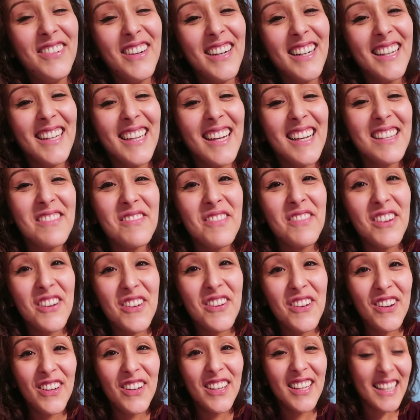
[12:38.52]
Alright guys, we are
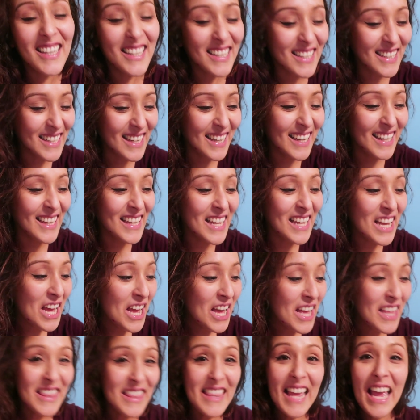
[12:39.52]
calling it a night.
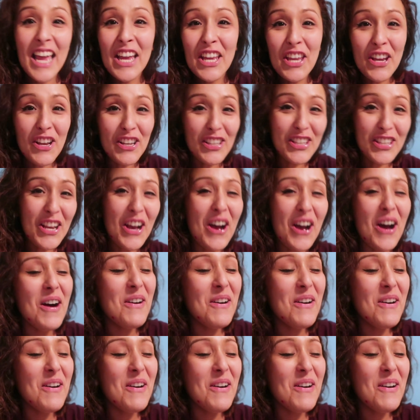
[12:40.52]
Thank you so